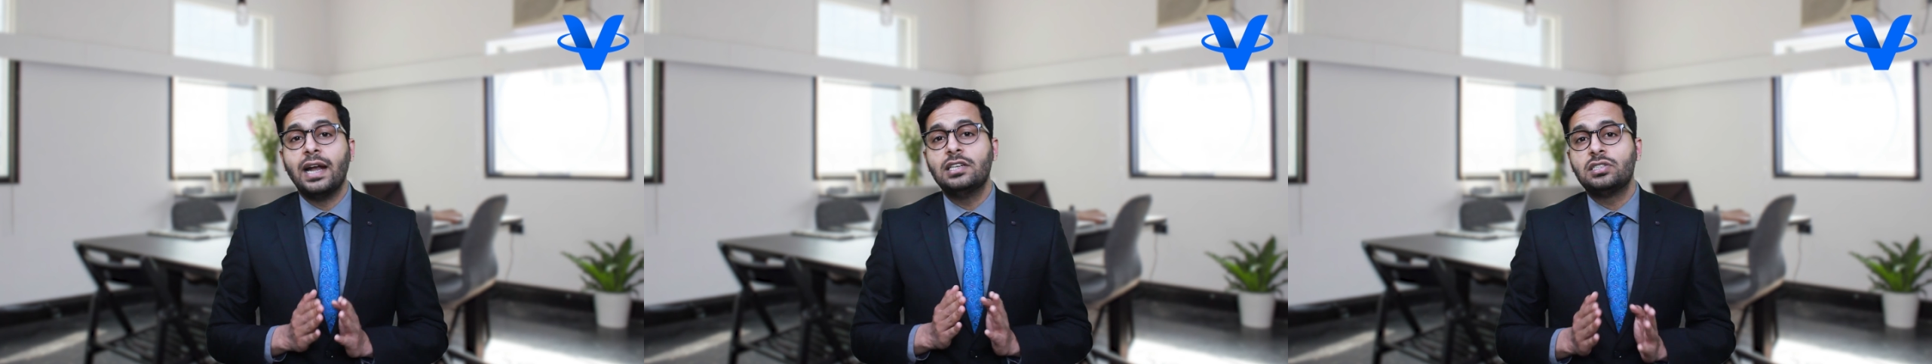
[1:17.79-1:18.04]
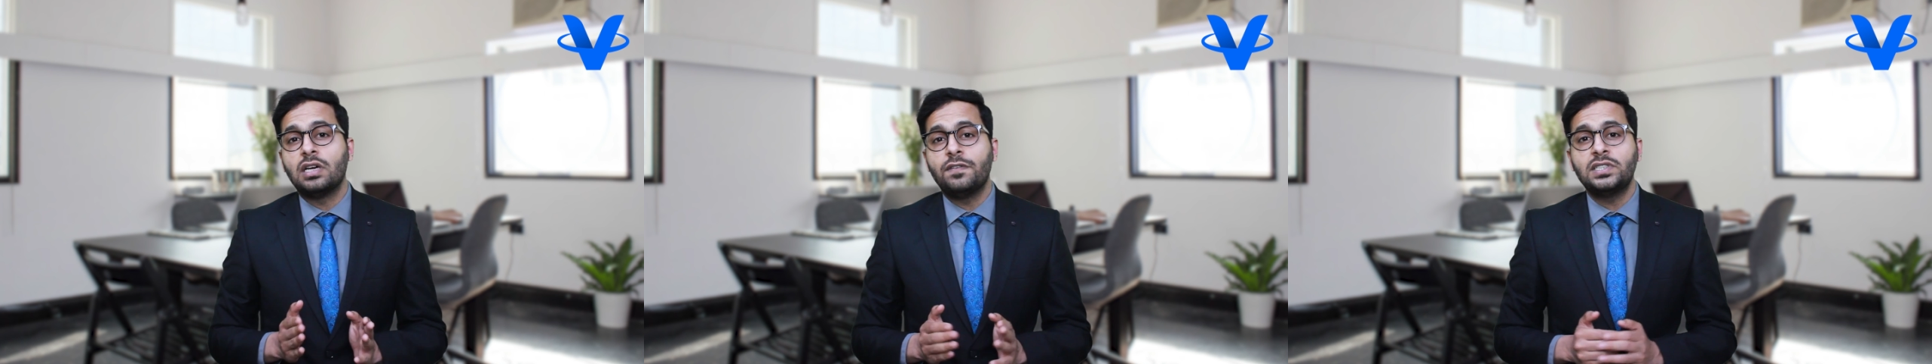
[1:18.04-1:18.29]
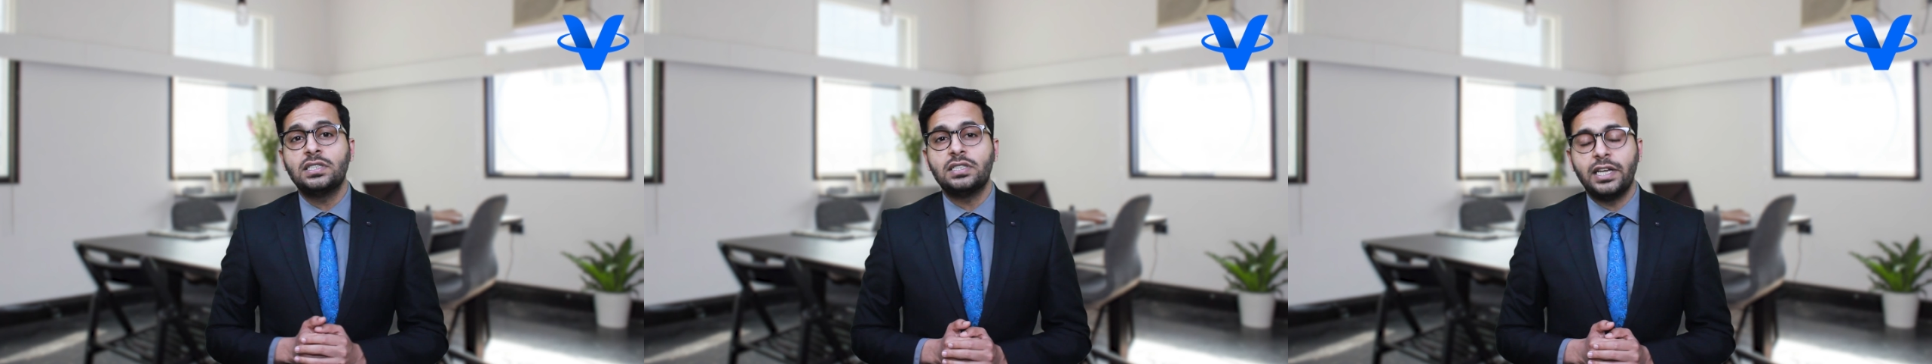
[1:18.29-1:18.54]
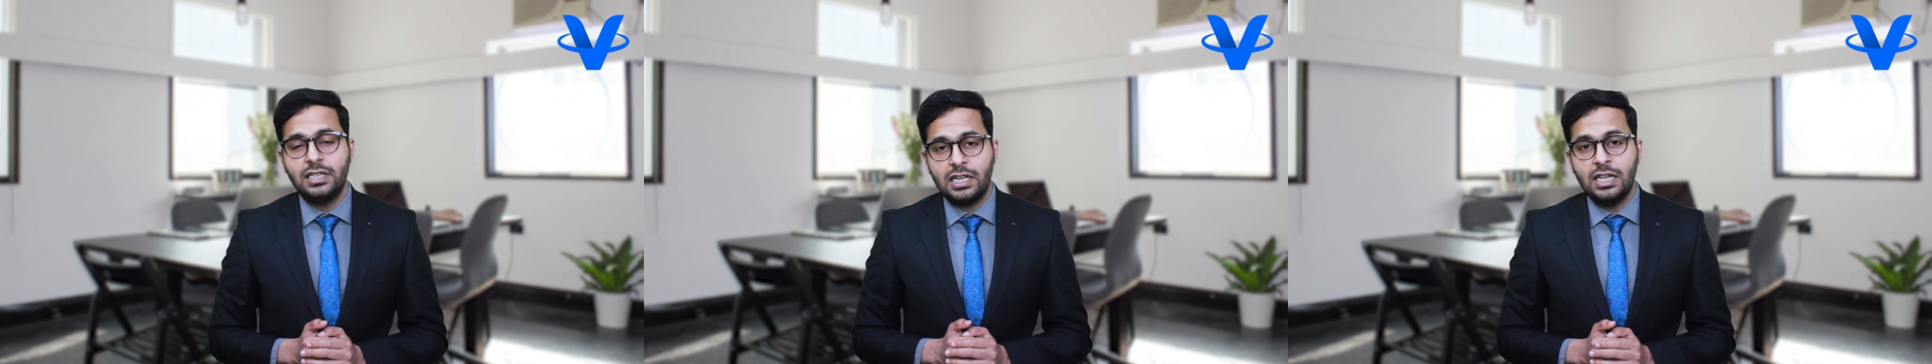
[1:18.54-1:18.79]
and
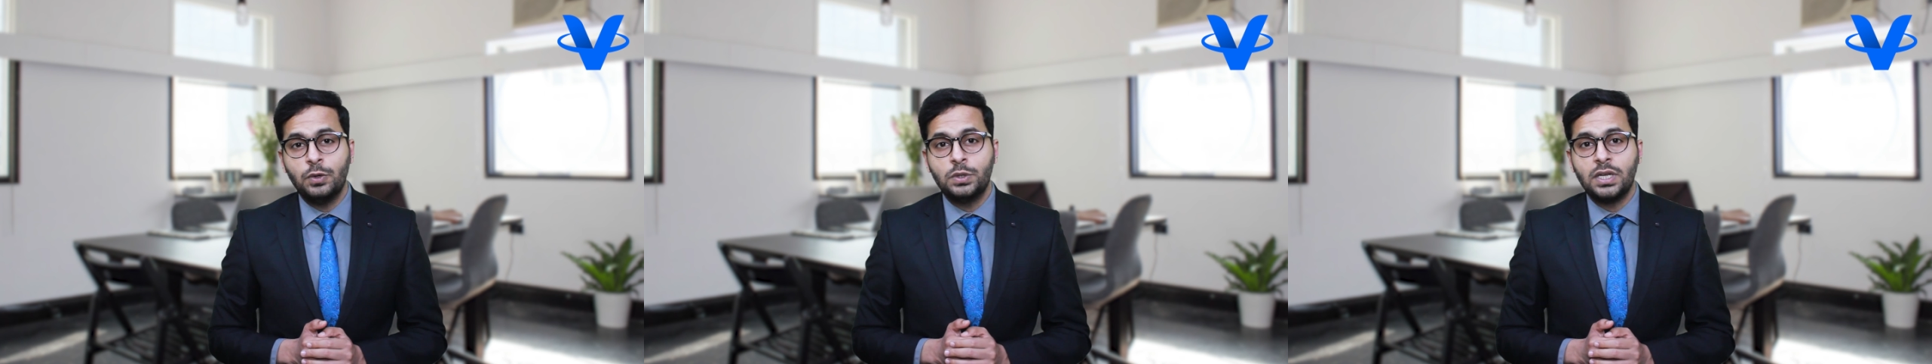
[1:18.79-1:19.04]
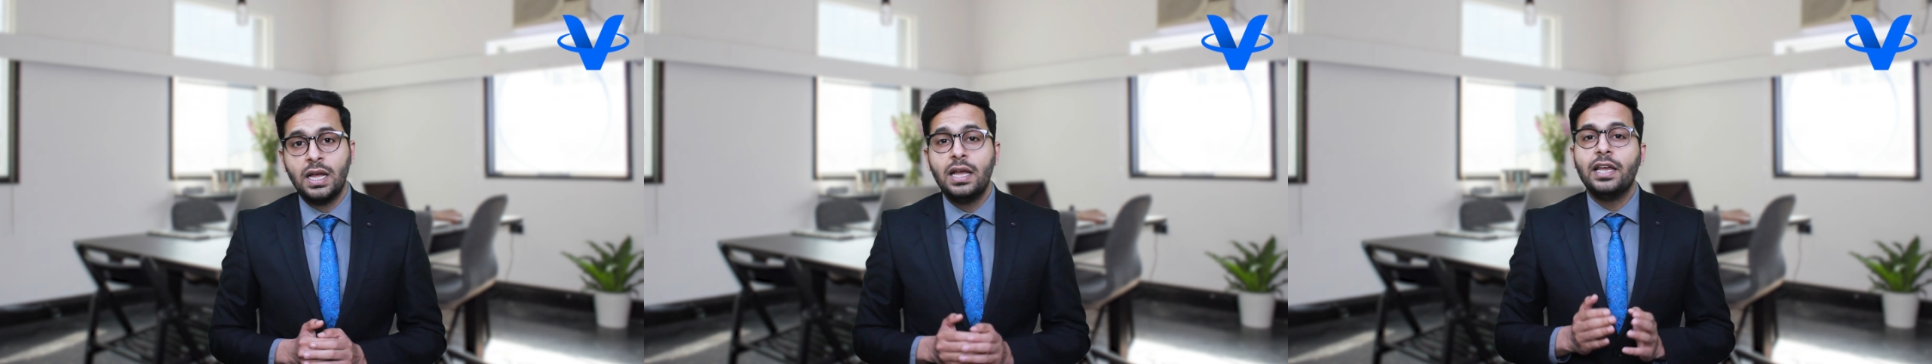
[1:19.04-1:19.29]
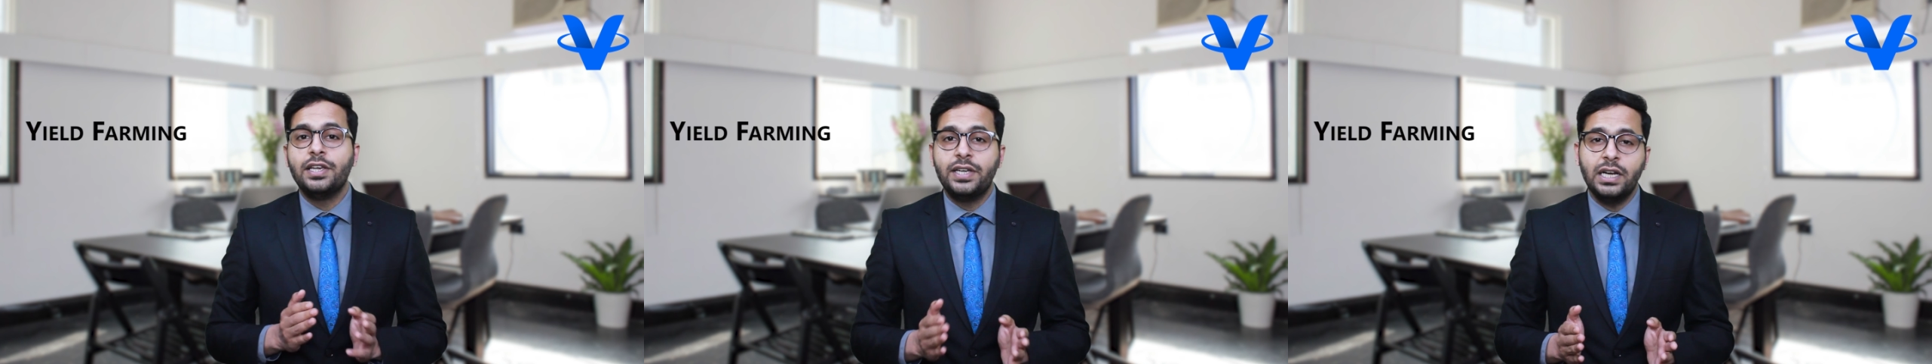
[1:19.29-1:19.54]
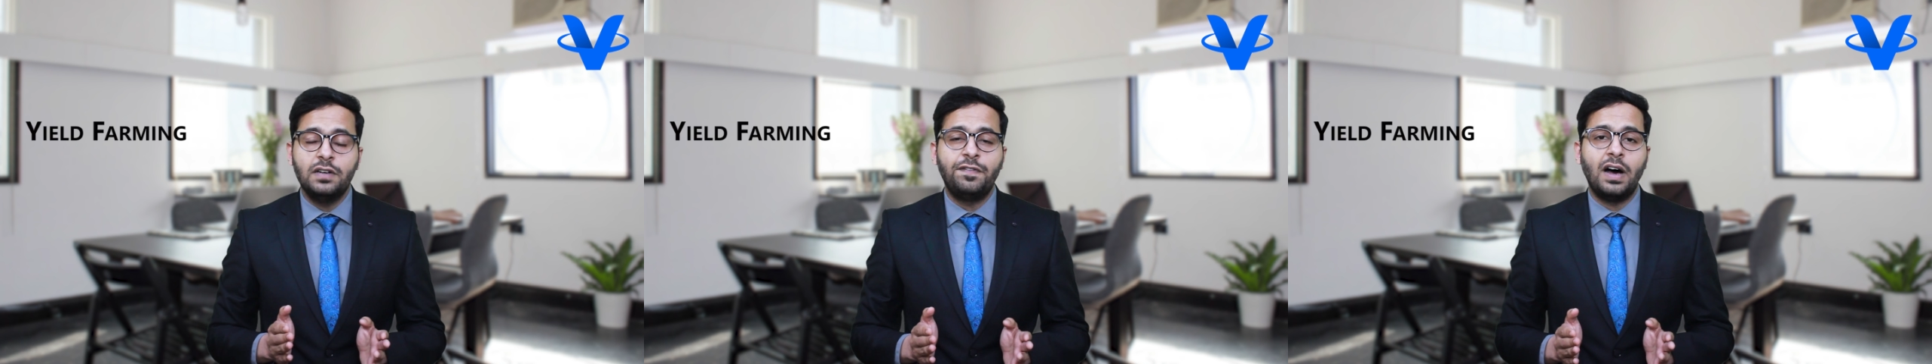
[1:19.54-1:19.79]
services include
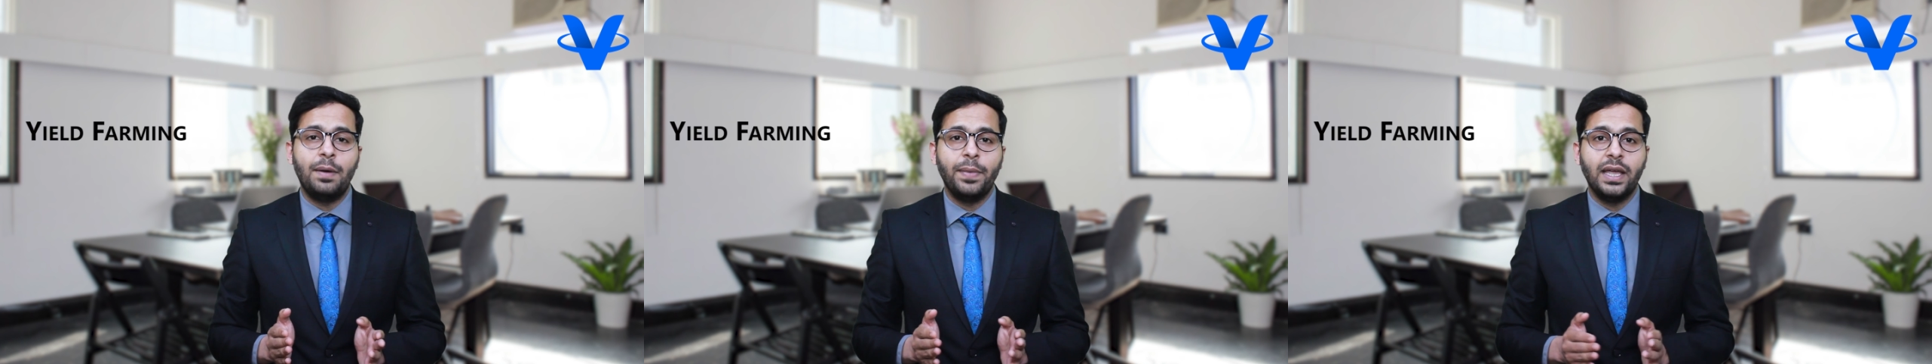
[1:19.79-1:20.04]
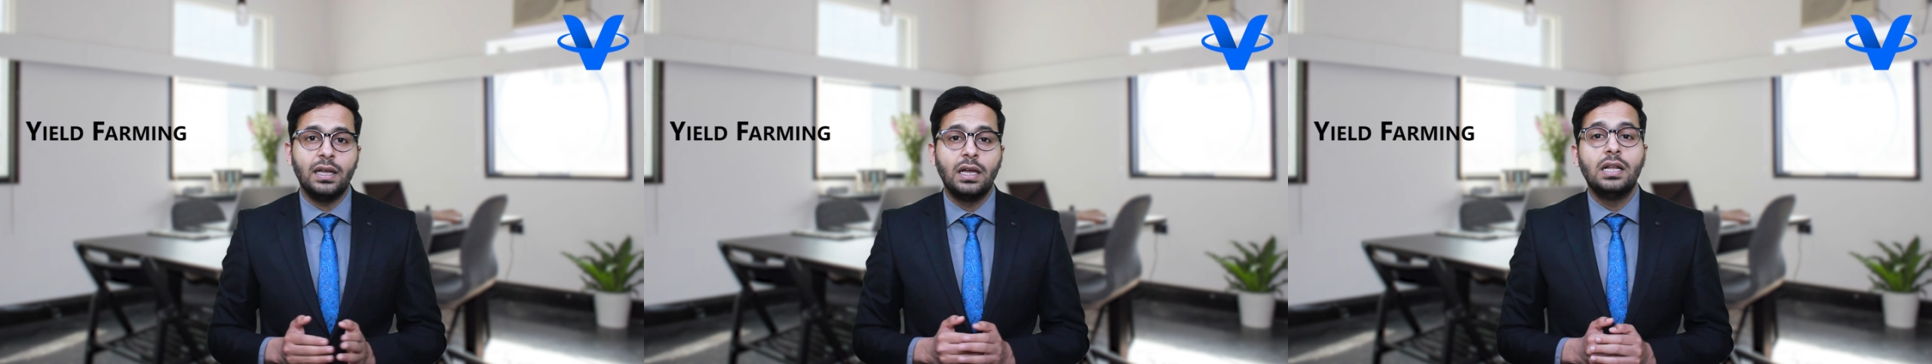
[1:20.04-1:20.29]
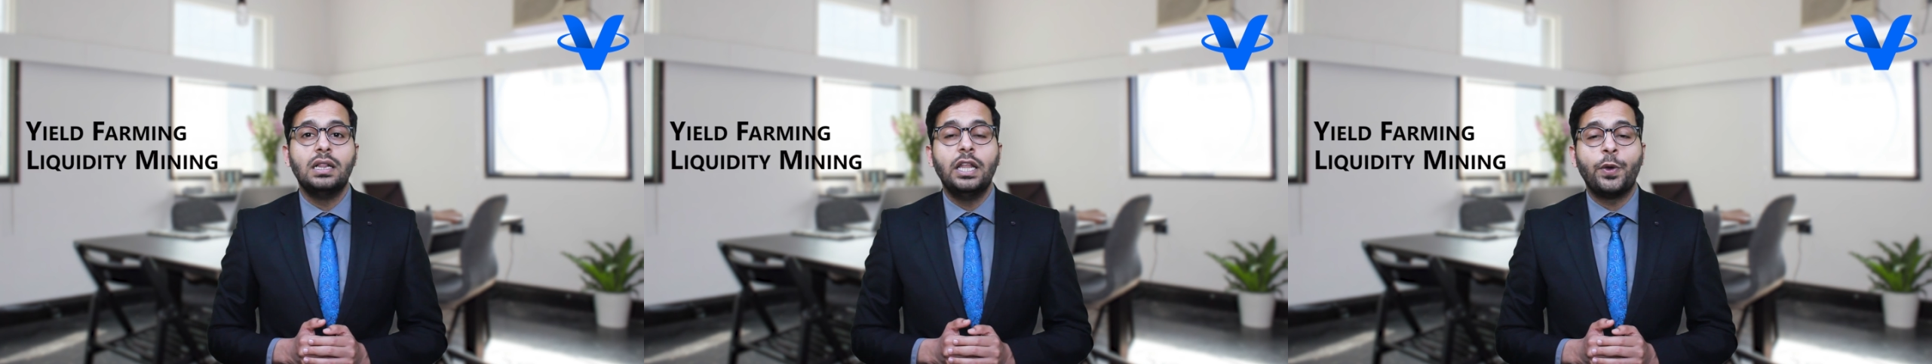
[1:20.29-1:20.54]
yield farming,